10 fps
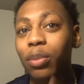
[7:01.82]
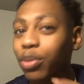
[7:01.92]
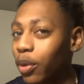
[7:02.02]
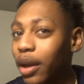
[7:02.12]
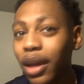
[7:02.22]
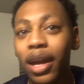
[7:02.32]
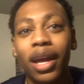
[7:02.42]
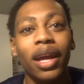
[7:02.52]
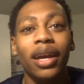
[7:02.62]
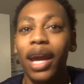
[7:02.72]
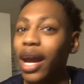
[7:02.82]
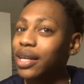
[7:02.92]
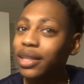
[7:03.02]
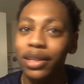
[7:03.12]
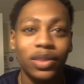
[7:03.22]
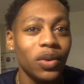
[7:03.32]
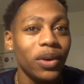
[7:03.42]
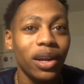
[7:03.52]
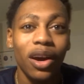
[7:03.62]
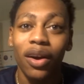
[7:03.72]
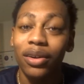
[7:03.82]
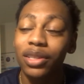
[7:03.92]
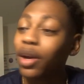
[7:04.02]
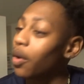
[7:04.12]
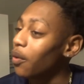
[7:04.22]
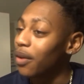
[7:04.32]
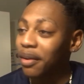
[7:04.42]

a point. Cash ain't score at all. So,